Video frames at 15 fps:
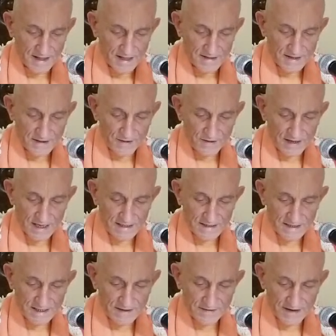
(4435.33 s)
They all
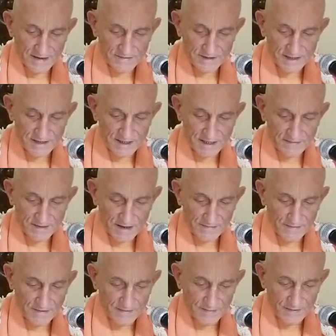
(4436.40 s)
hastily grabbed Caitanya
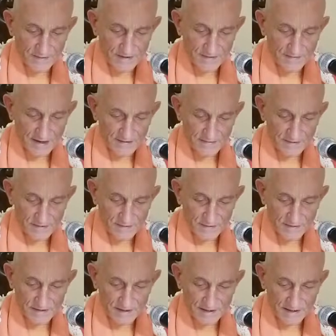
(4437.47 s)
Mahaprabhu and pulled him out of the
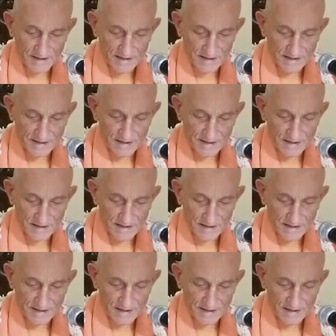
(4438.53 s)
water.